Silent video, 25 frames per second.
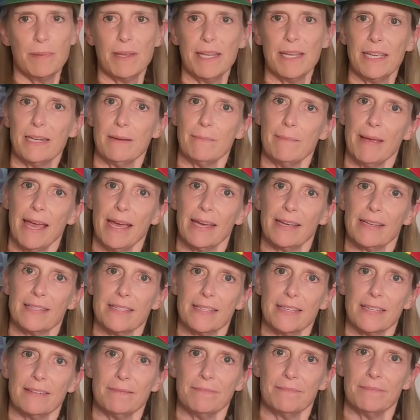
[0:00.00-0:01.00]
B in a
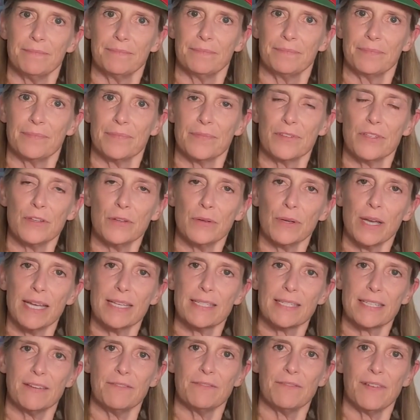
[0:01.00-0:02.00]
magazine. So you
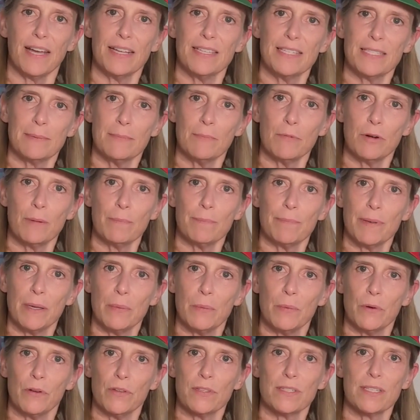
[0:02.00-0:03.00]
guys can find some more
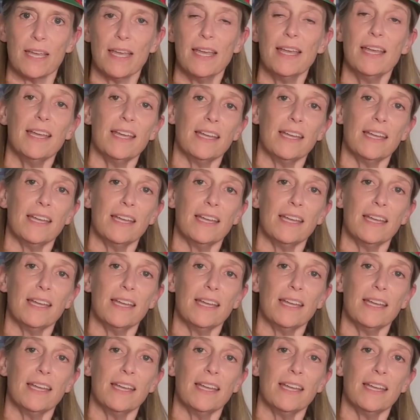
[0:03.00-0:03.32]
B words